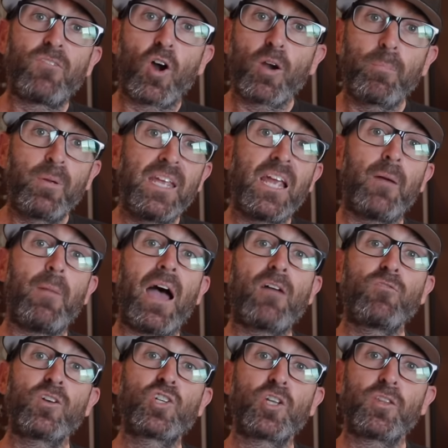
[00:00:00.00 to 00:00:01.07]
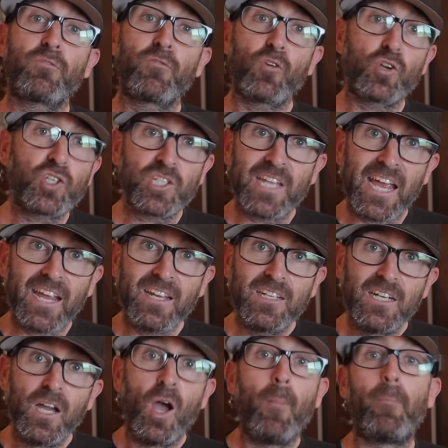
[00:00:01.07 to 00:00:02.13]
RPM average on the first
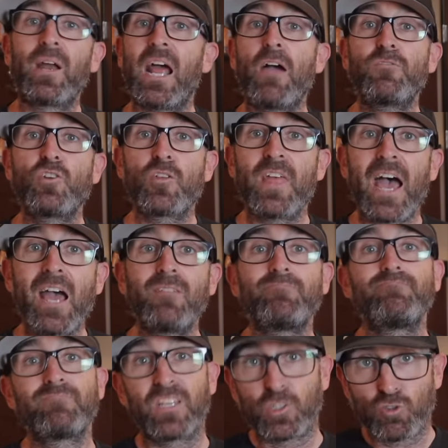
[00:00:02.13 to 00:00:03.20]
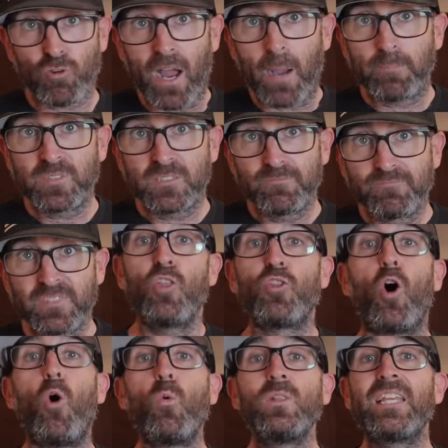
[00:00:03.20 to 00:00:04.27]
day, but after that, it dropped. The
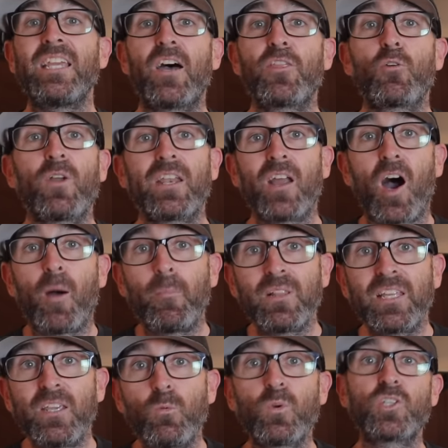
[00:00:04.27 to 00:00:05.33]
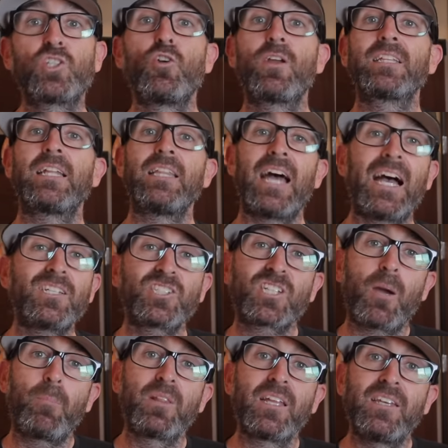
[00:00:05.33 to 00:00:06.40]
only other anomaly was during the last
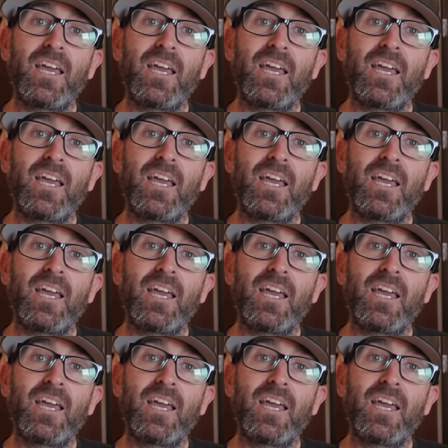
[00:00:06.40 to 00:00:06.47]
couple of